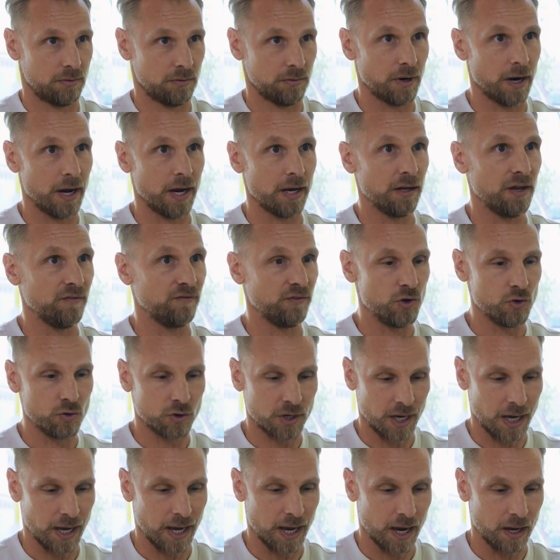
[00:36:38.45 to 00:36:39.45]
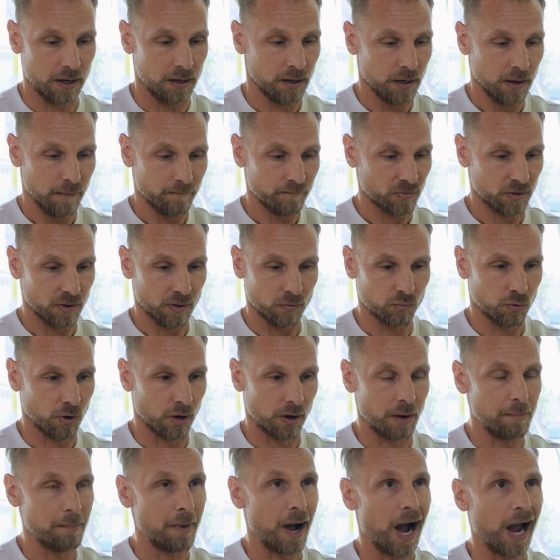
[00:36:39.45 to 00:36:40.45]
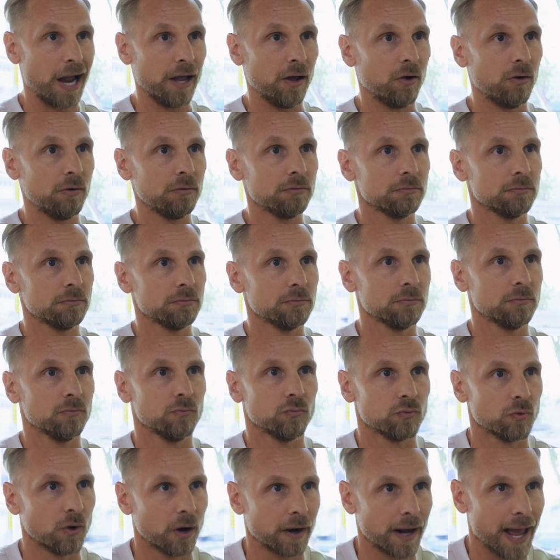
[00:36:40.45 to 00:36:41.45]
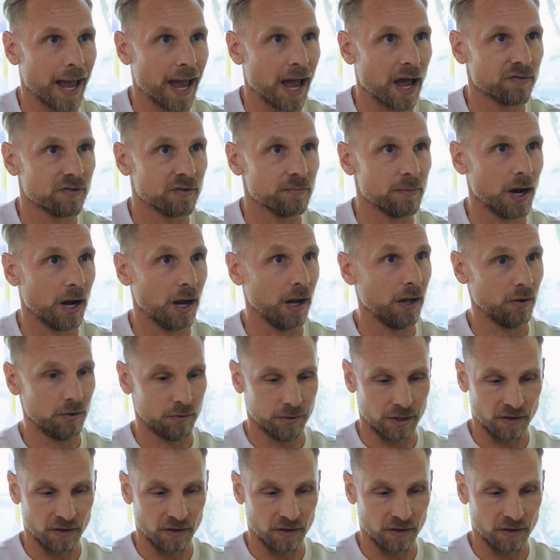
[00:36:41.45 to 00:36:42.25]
Right? If you can't run a mile, run a half a mile.